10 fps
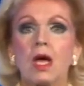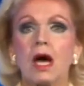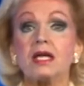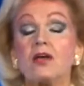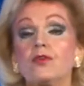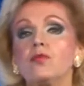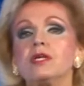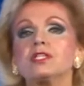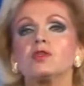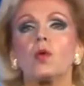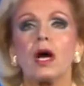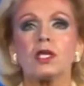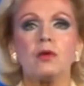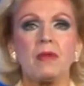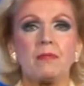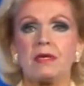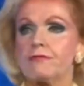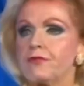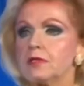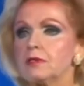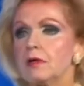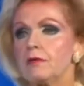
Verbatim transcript: Another reason why you may be feel,